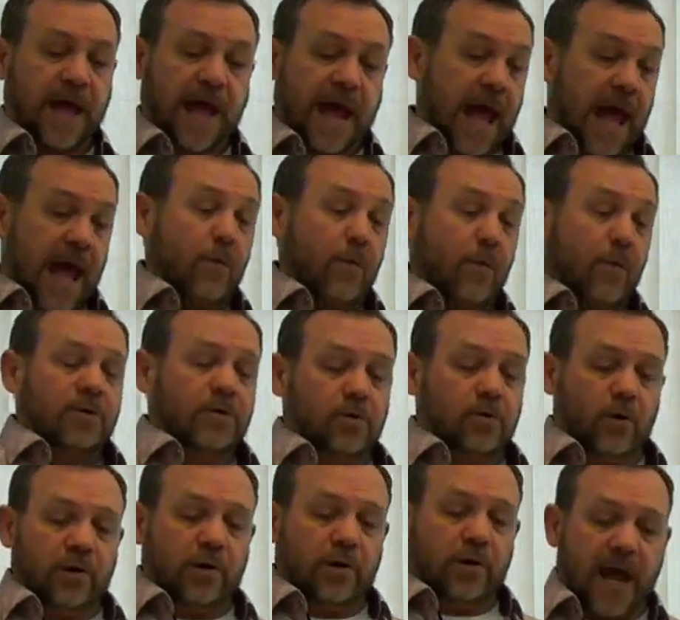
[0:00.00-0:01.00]
How it was
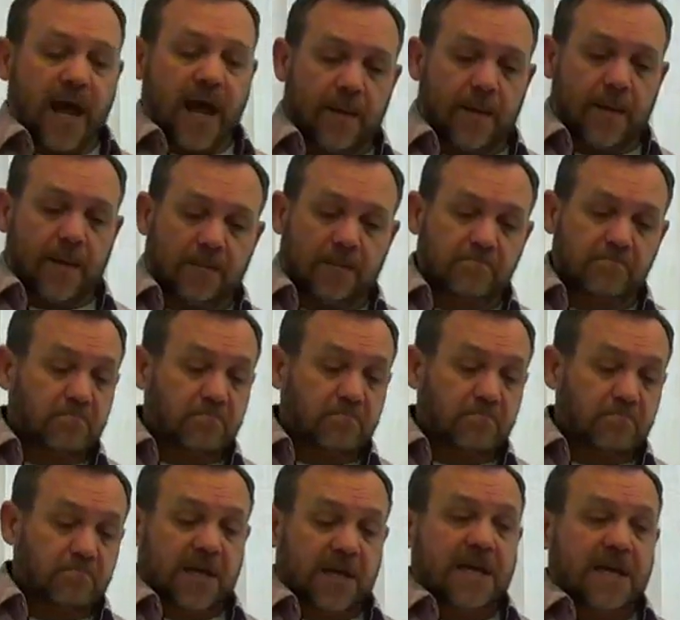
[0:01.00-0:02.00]
going to happen,
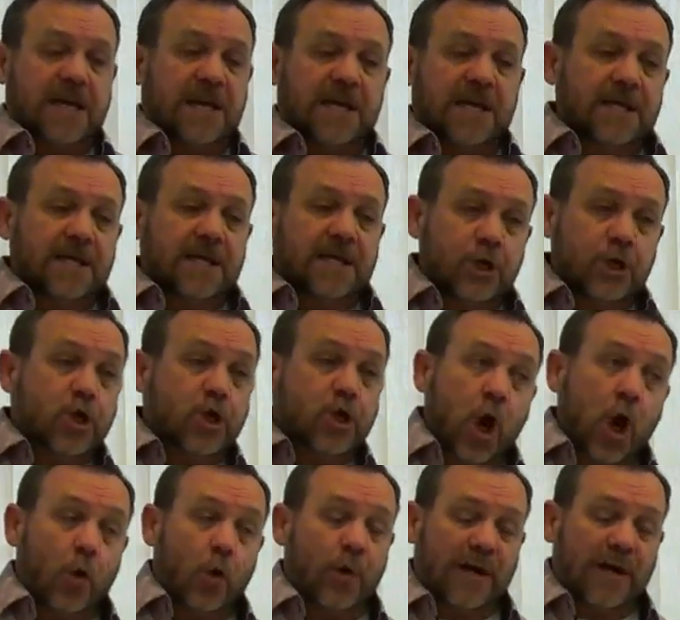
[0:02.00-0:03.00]
he didn't
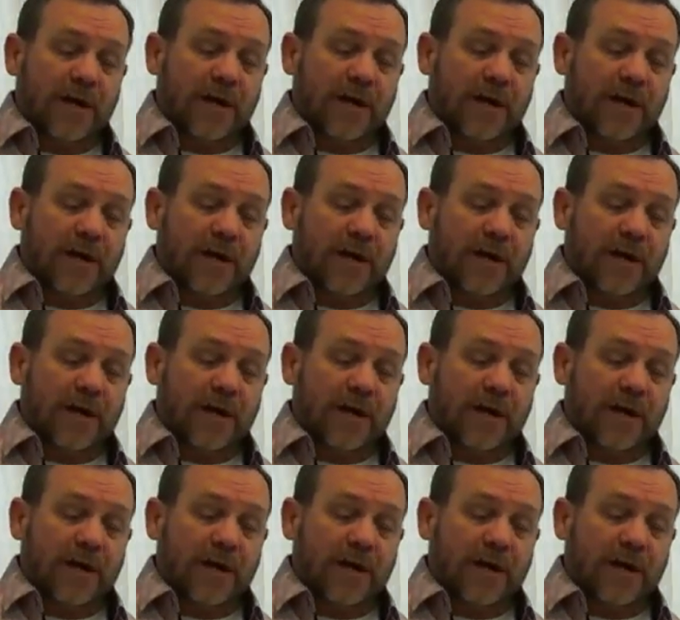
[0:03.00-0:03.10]
know